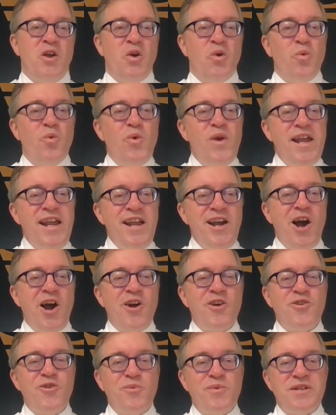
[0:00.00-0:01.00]
We
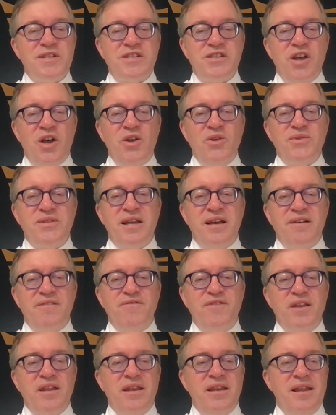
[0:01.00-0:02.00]
are the result of
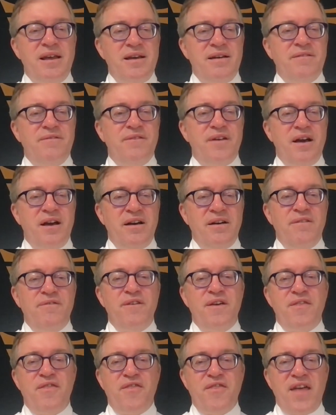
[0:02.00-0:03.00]
the love of
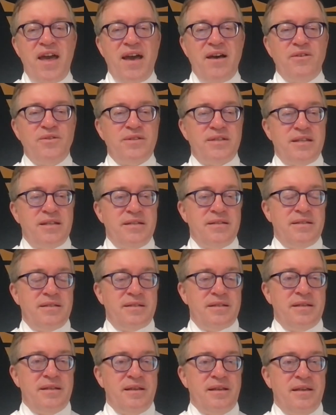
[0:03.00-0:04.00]

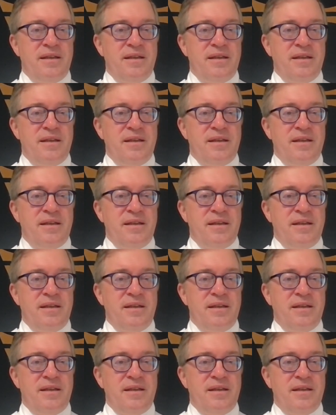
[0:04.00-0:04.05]
thousands,